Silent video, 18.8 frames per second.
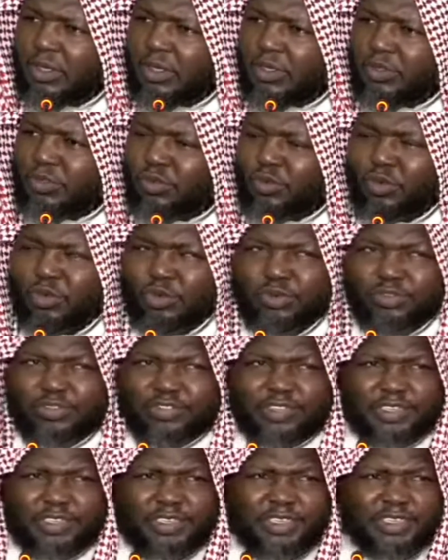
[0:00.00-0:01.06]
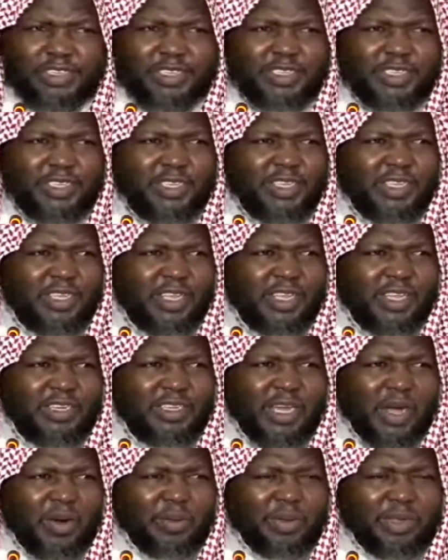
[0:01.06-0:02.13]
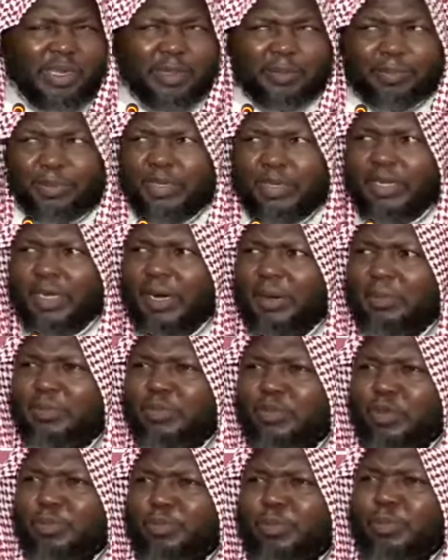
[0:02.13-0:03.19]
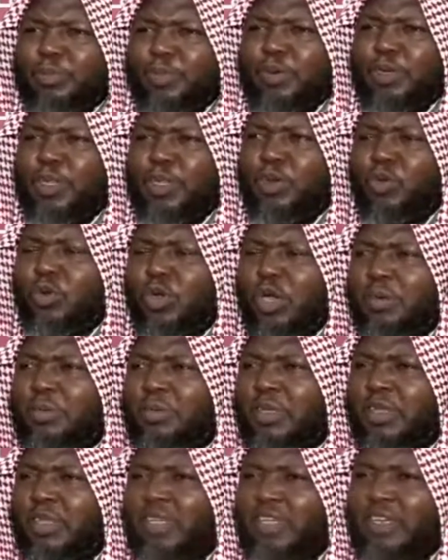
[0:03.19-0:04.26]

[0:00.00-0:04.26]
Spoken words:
So you see, down where they bring them, some people they look them,